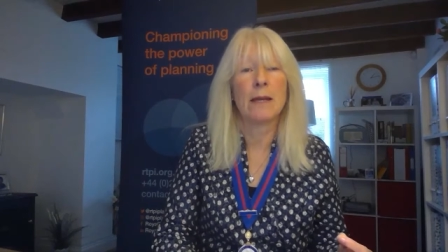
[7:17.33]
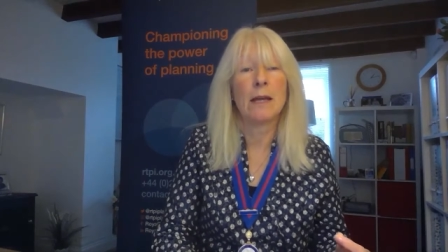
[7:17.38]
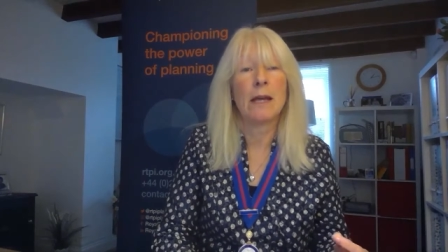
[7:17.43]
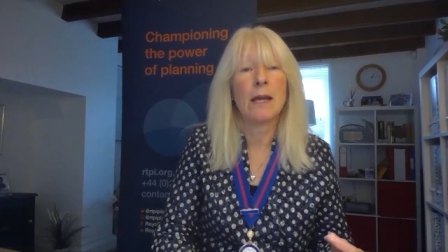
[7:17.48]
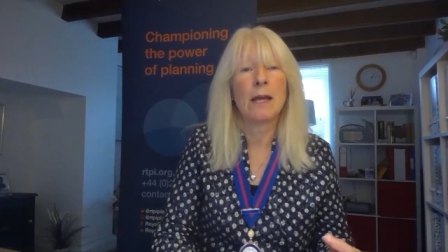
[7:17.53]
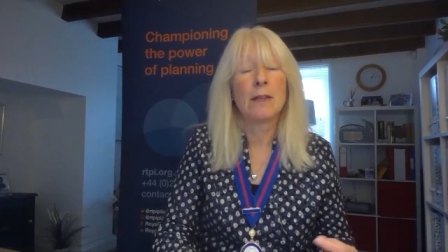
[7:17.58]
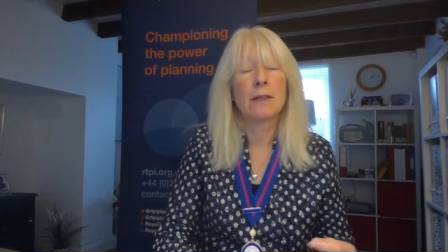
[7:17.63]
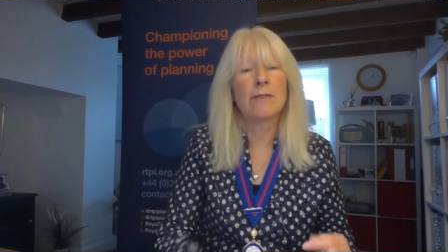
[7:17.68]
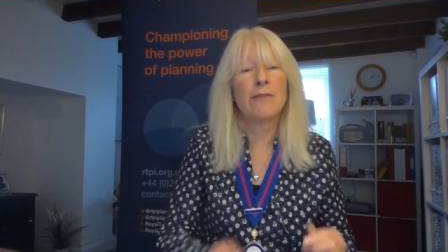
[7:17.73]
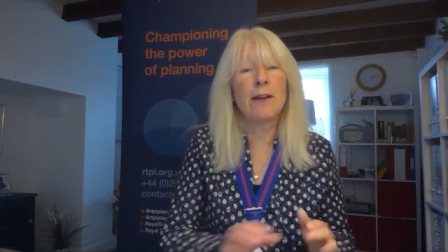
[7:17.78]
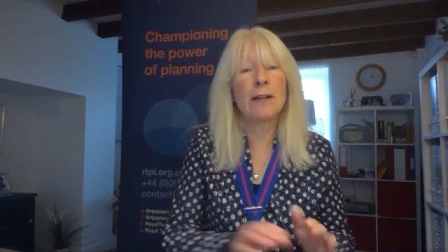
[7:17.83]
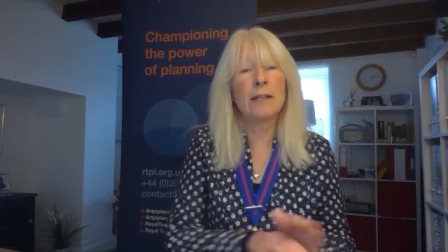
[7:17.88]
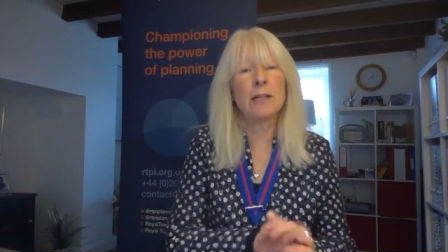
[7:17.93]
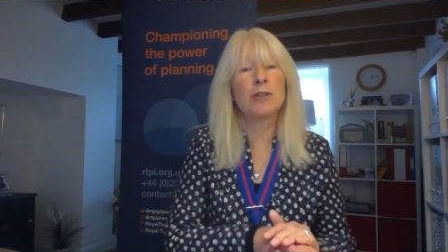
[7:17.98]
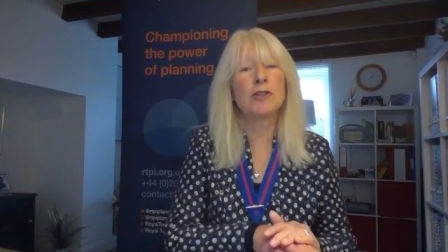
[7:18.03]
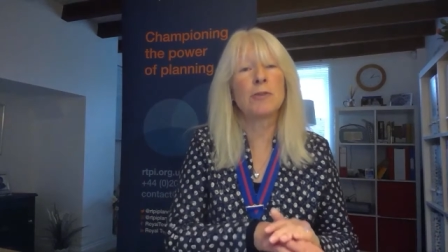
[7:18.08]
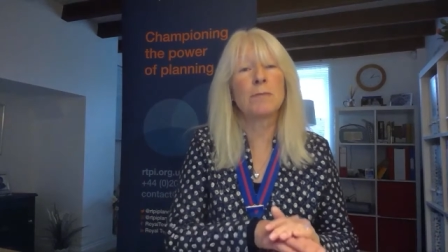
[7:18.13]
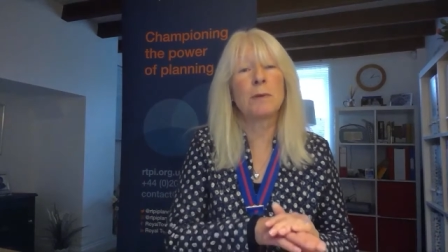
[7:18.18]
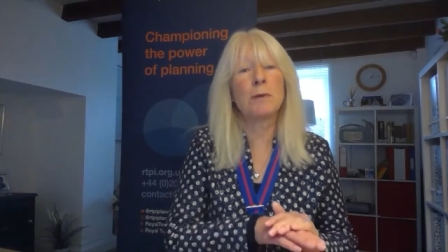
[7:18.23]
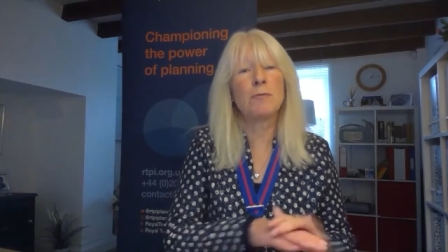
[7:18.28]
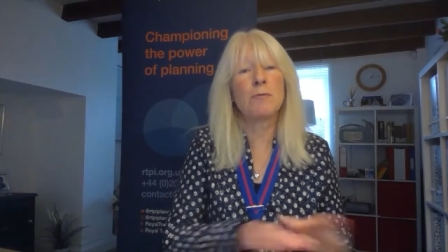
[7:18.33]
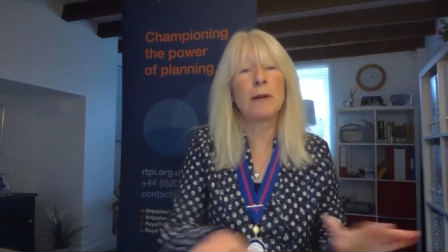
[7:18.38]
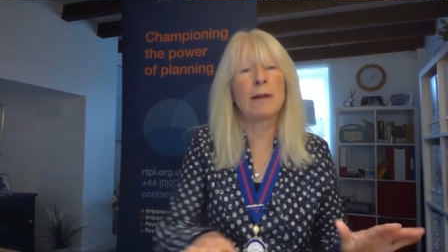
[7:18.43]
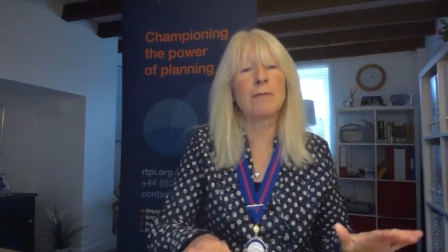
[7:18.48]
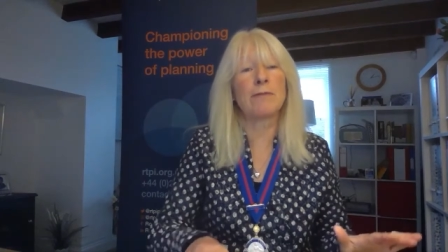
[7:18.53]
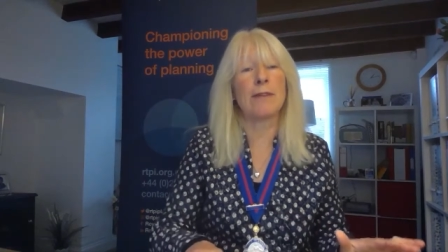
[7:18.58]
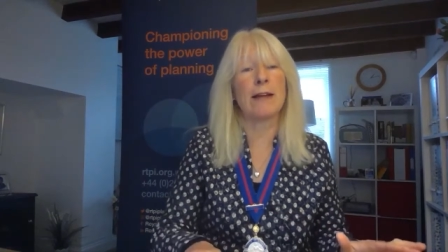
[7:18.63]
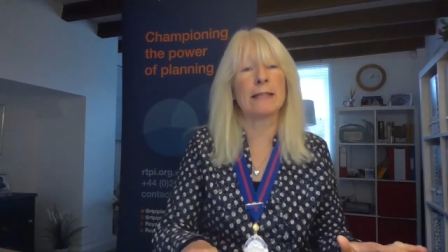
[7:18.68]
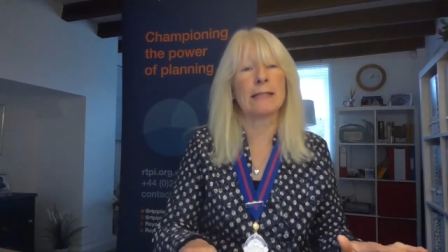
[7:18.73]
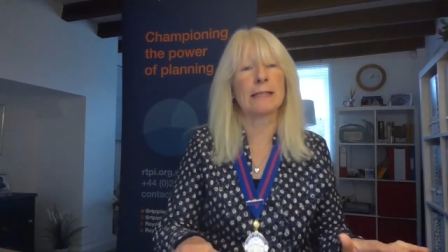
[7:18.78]
The funding should be
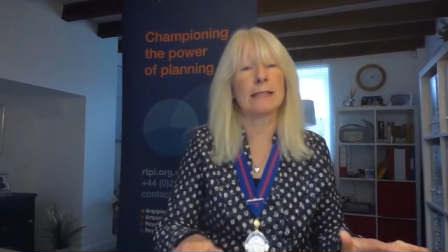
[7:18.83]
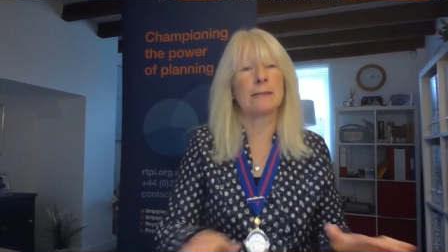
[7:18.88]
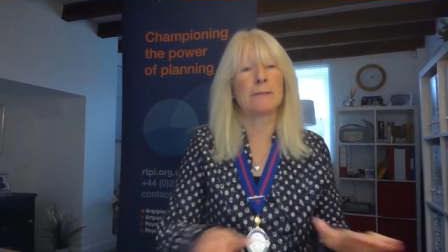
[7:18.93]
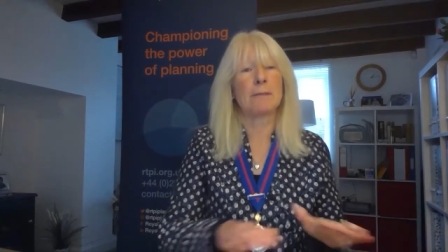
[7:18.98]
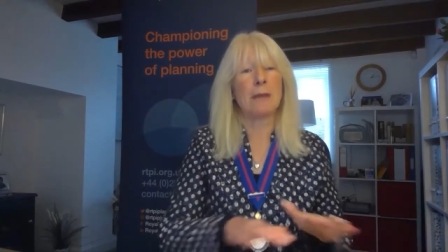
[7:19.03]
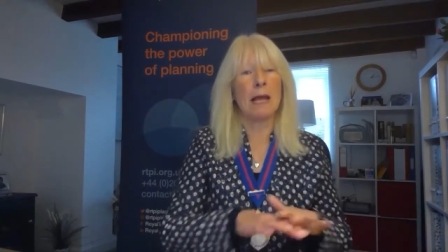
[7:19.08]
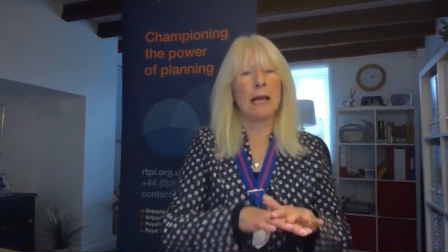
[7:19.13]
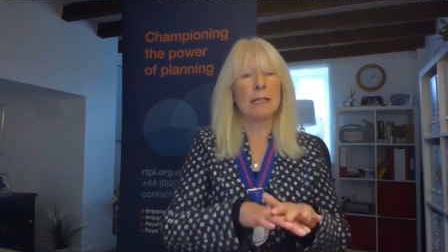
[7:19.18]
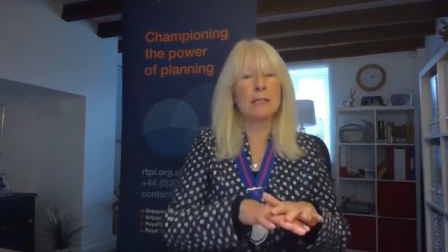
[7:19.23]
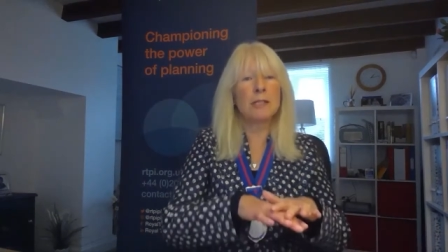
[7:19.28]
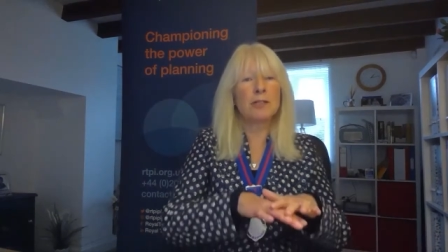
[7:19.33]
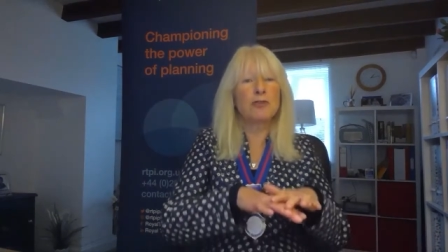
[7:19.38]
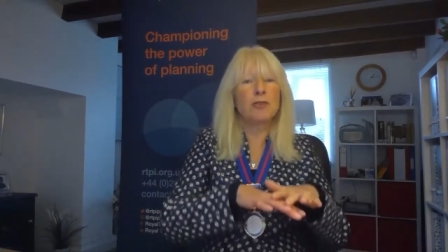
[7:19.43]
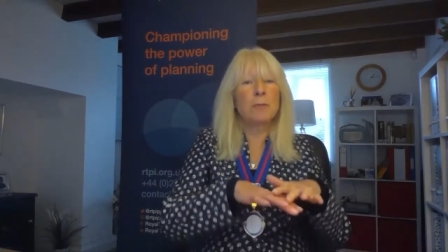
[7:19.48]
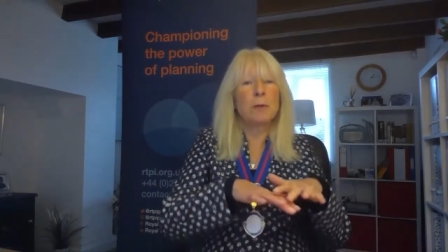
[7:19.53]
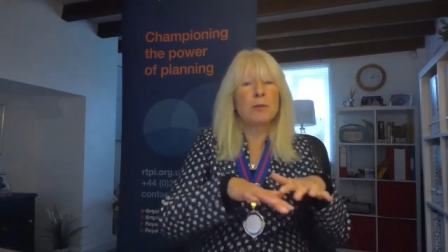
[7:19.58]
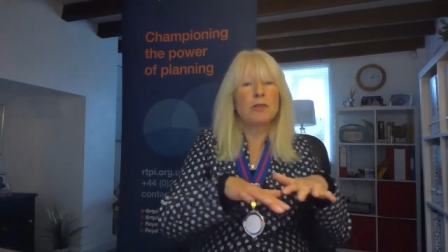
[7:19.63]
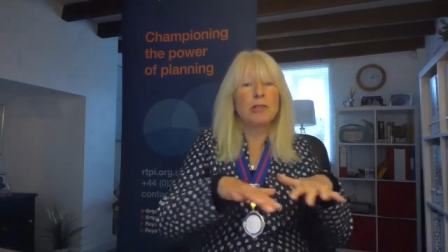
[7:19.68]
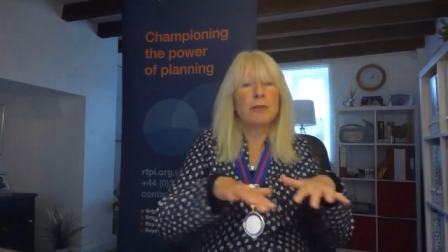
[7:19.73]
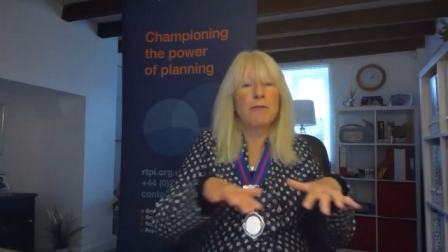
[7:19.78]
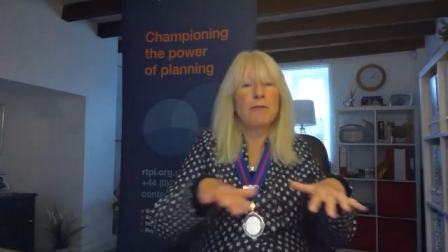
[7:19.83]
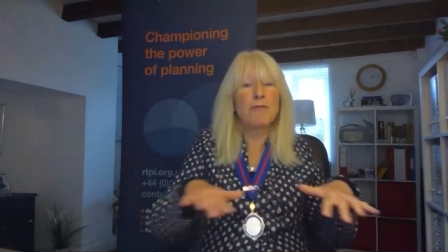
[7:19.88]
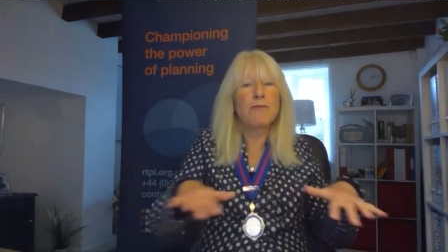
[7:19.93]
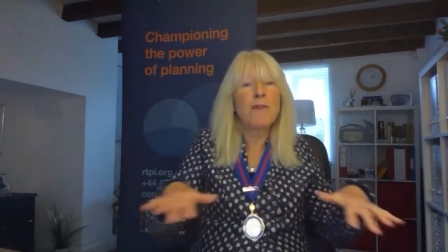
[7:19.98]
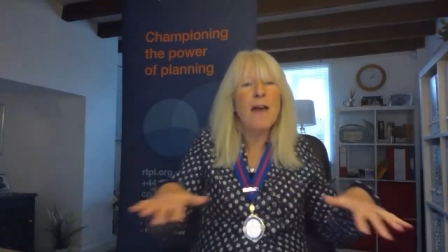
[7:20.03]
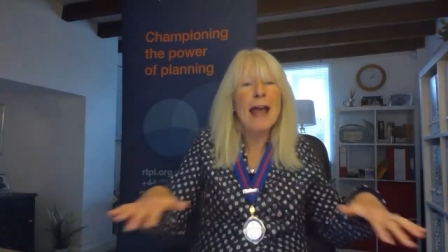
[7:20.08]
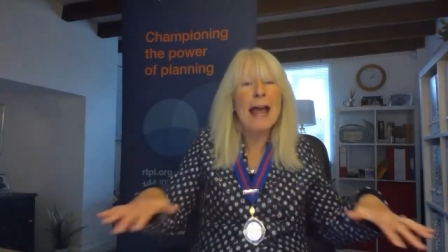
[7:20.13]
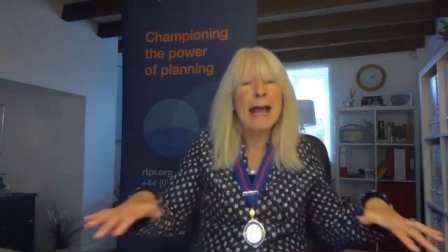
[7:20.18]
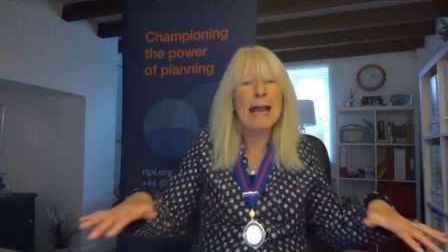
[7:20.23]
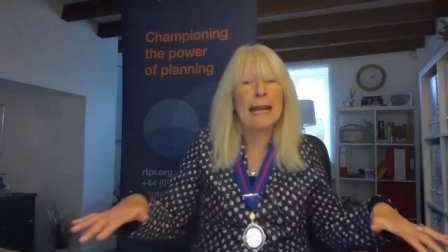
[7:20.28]
ring-fenced and distributed
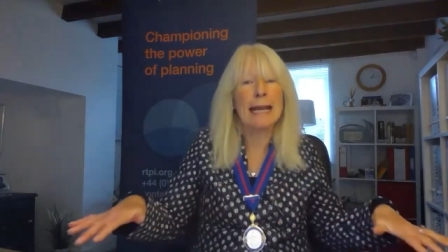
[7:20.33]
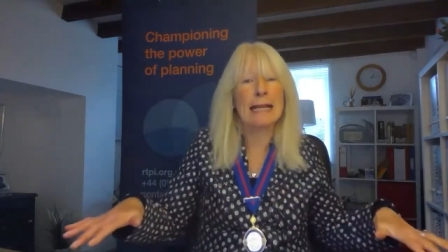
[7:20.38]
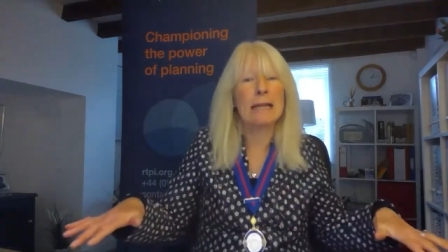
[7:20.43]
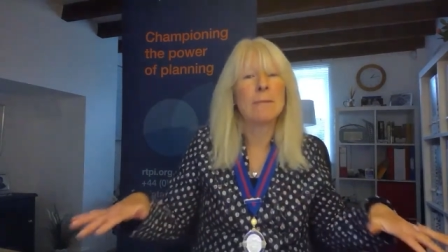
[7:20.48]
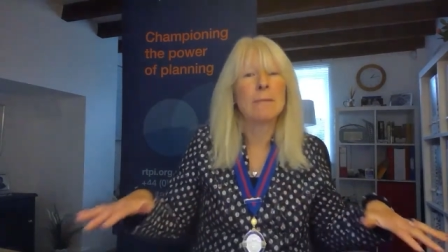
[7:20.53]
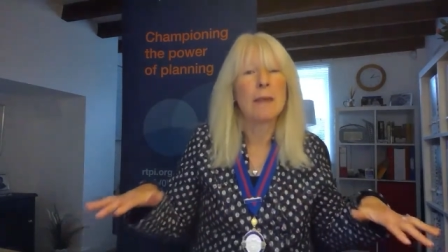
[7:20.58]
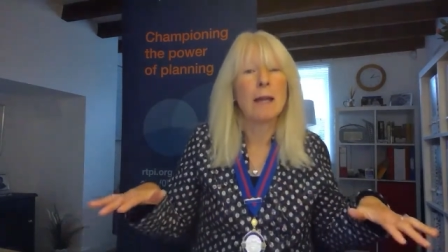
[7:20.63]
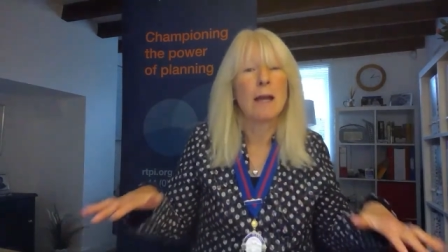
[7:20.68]
fairly